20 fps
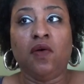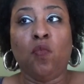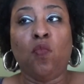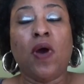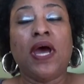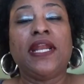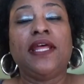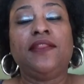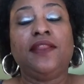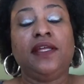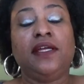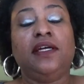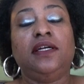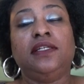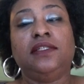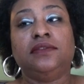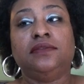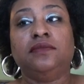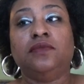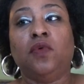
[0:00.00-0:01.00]
one of
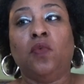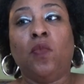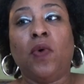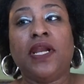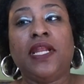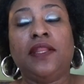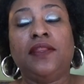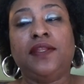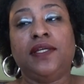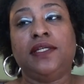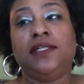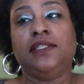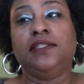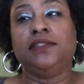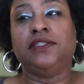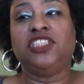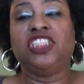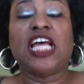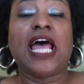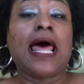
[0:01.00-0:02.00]

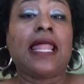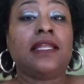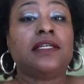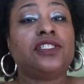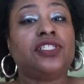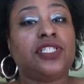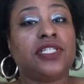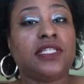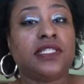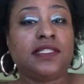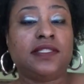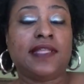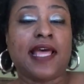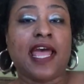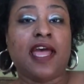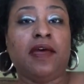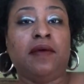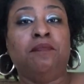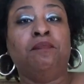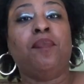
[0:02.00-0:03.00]
the challenges
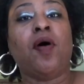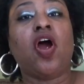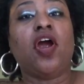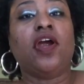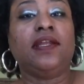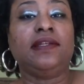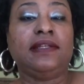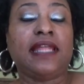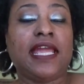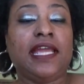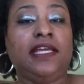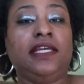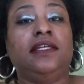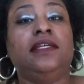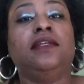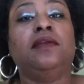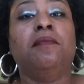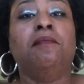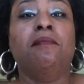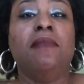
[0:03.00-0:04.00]
that Bart
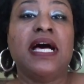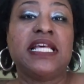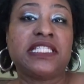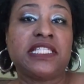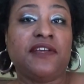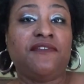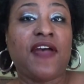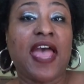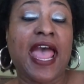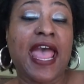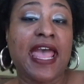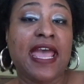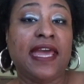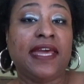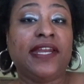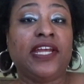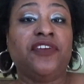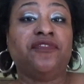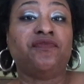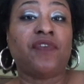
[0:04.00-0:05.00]
Layton must have
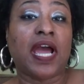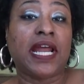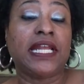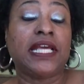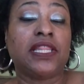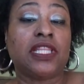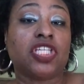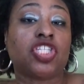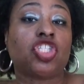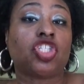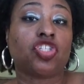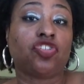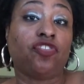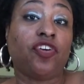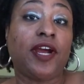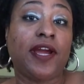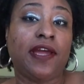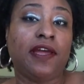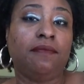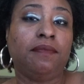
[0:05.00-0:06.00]
had in writing this
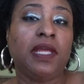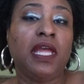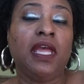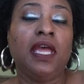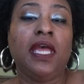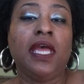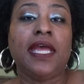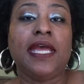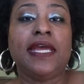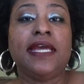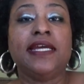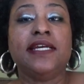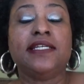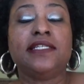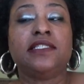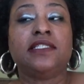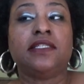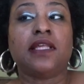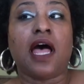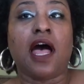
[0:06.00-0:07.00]
script
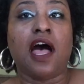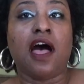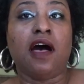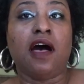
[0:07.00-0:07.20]
is